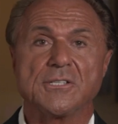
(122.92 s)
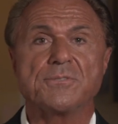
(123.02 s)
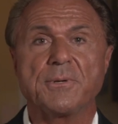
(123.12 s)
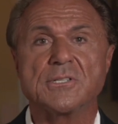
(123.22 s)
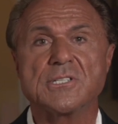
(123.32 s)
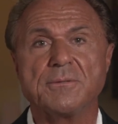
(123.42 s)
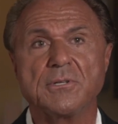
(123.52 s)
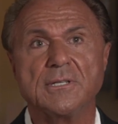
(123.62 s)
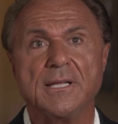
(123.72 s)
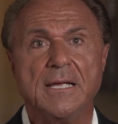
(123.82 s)
to experience
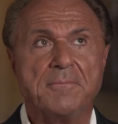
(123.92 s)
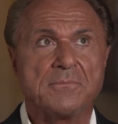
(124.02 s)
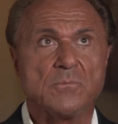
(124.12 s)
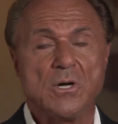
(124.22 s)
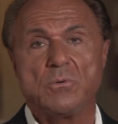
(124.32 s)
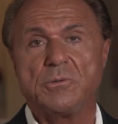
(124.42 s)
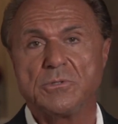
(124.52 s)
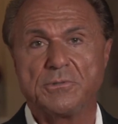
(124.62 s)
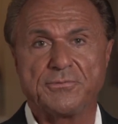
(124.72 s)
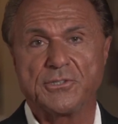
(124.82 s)
something, well, we
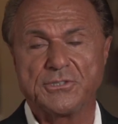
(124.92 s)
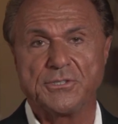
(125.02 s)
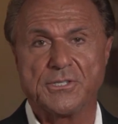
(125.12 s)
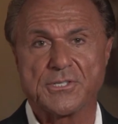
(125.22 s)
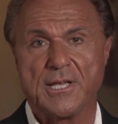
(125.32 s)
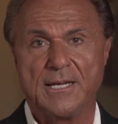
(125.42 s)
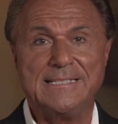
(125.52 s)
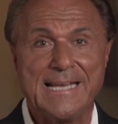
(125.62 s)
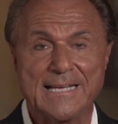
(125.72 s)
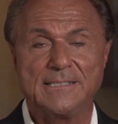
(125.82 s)
would refer to as a
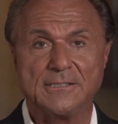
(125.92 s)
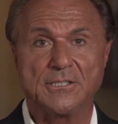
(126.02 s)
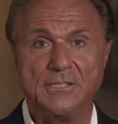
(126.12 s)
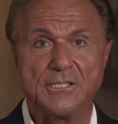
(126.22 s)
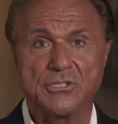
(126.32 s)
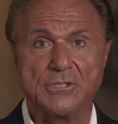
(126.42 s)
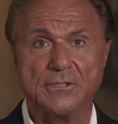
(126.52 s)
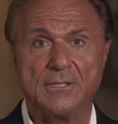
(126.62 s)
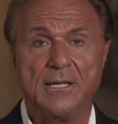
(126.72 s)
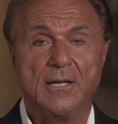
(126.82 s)
nagging condition